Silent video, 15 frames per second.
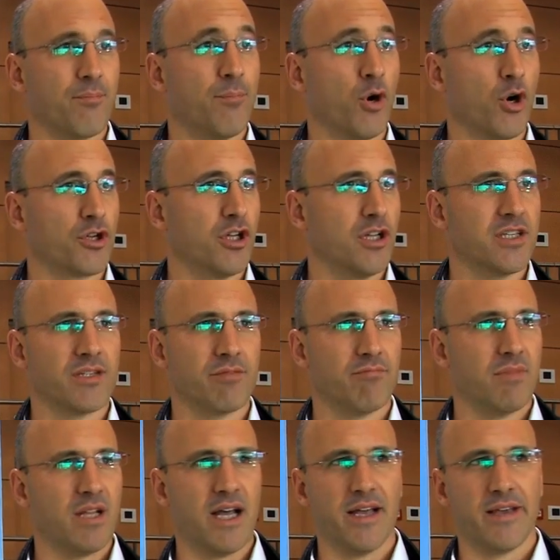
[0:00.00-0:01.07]
portals
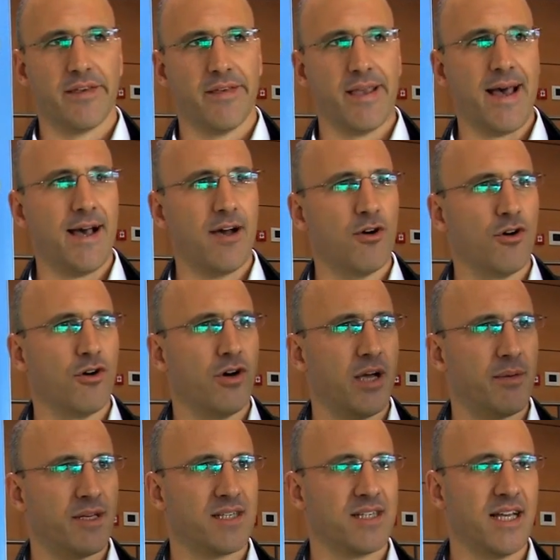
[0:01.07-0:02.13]
like Yahoo
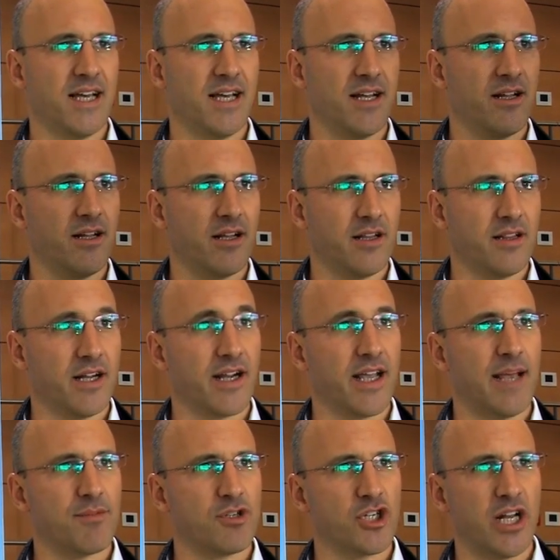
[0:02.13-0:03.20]
and MSN in their
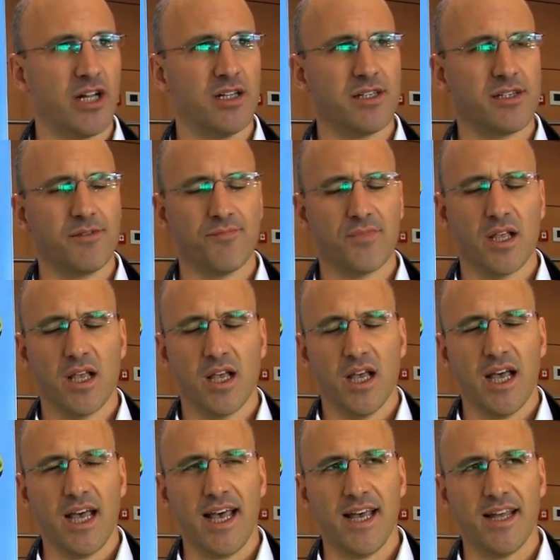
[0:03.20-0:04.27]
games channels,
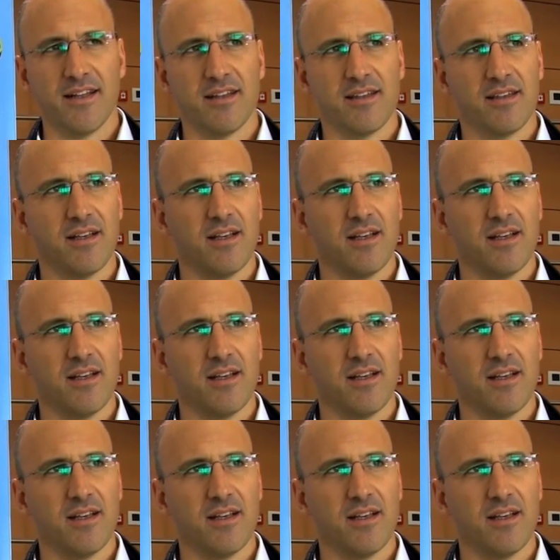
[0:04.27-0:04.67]
and